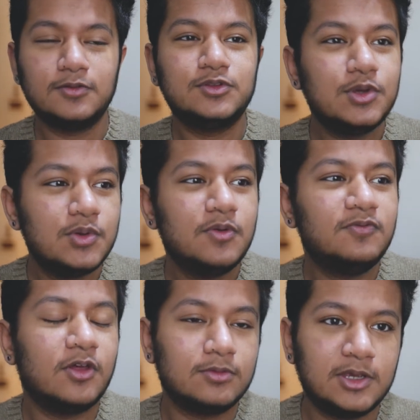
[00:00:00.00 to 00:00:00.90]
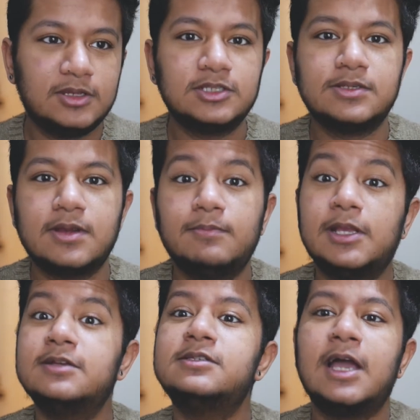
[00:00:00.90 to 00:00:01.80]
to follow me on Instagram
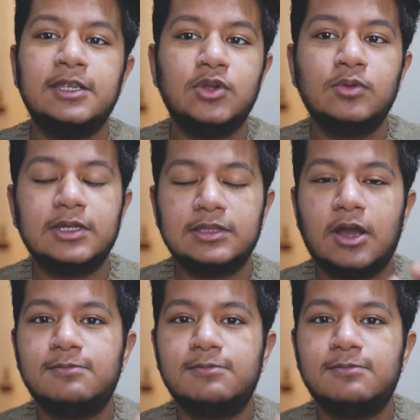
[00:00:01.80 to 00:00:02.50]
because I don't get the